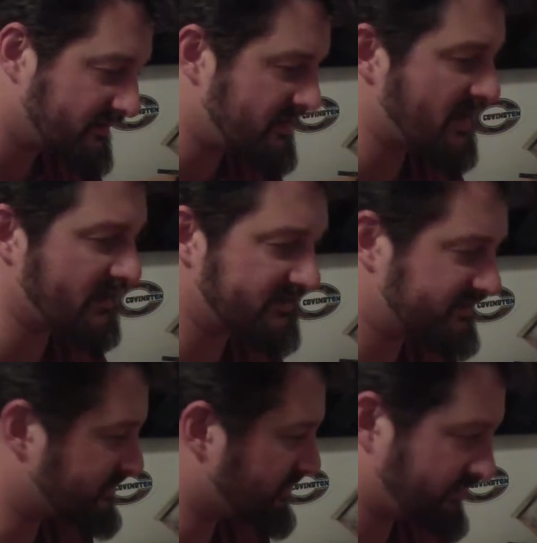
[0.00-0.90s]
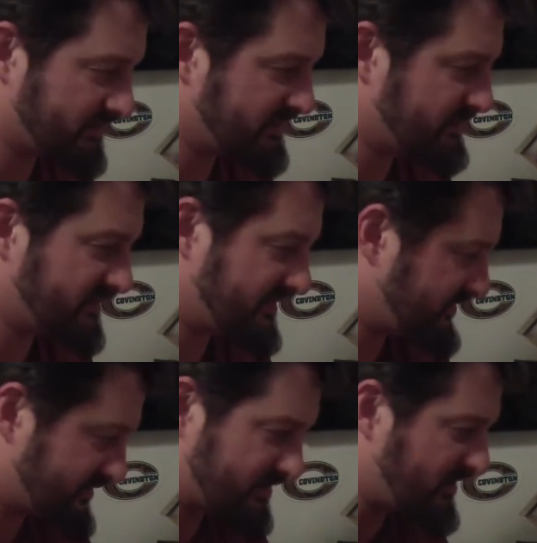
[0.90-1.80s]
Yeah, these are totally
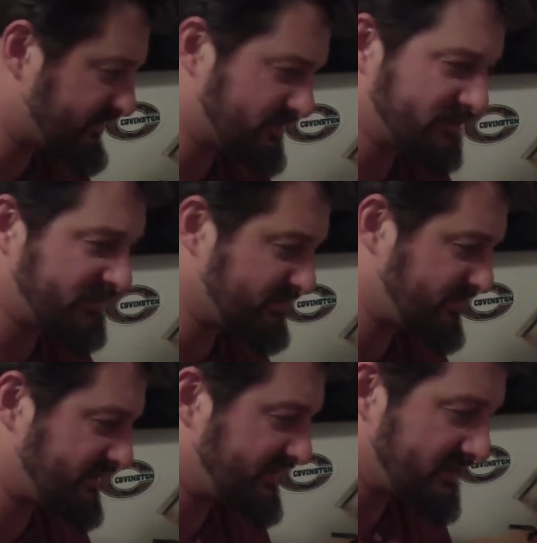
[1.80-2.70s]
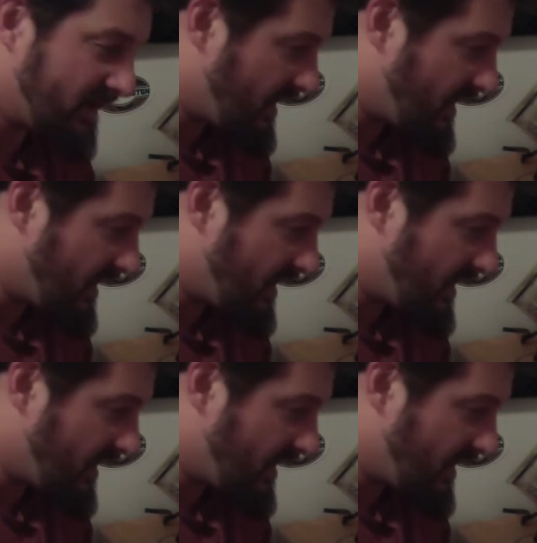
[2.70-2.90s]
depleted. So they're all totally depleted.